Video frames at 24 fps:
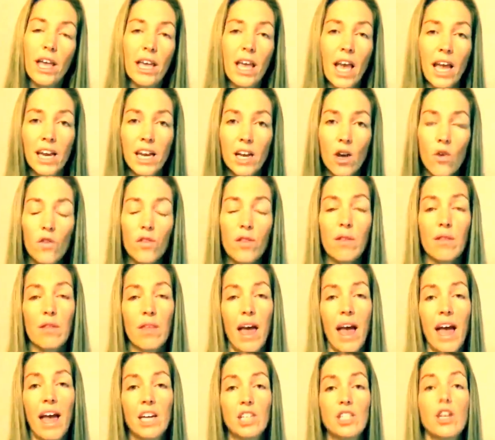getting on
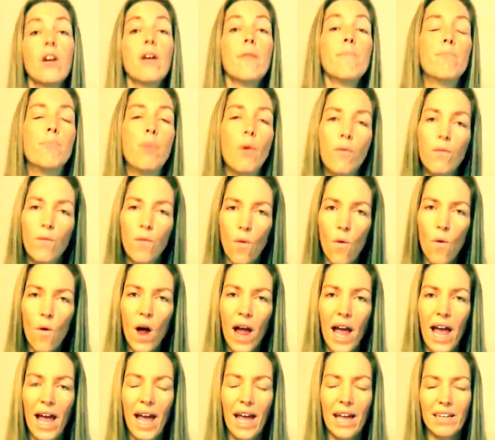stage
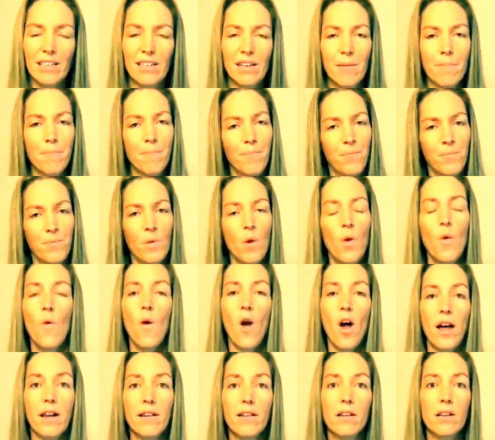beforehand. All
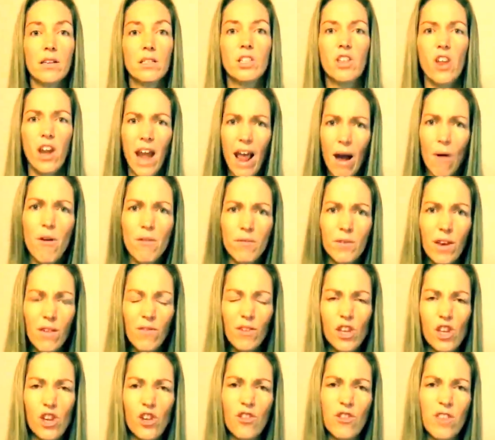right, so now I've
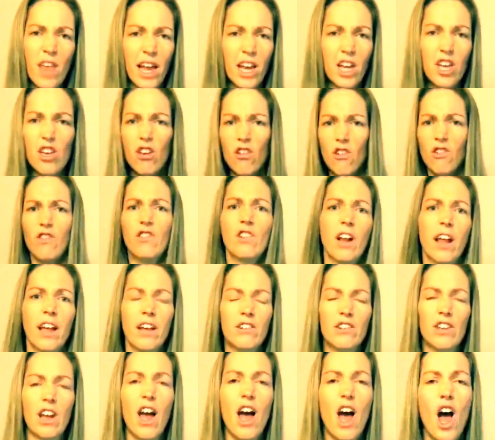given you that huge
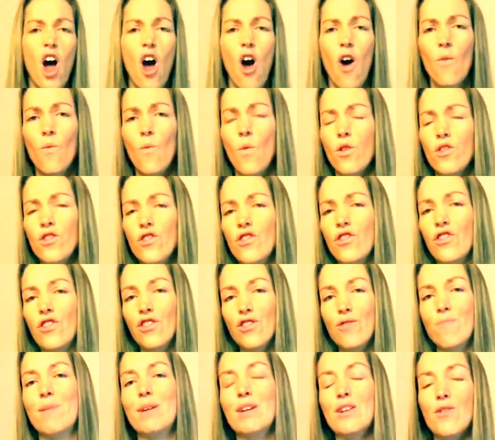lecture on what you
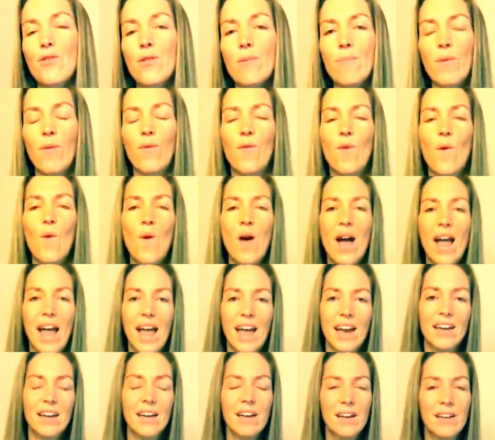should be doing
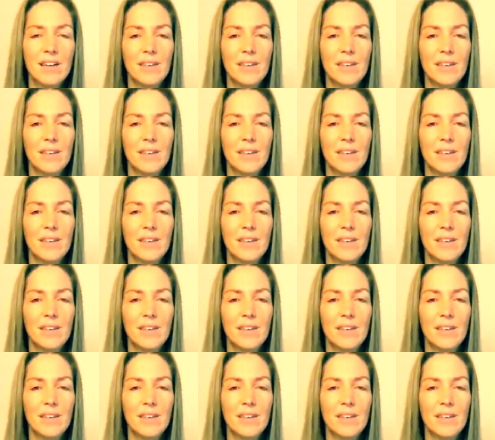beforehand.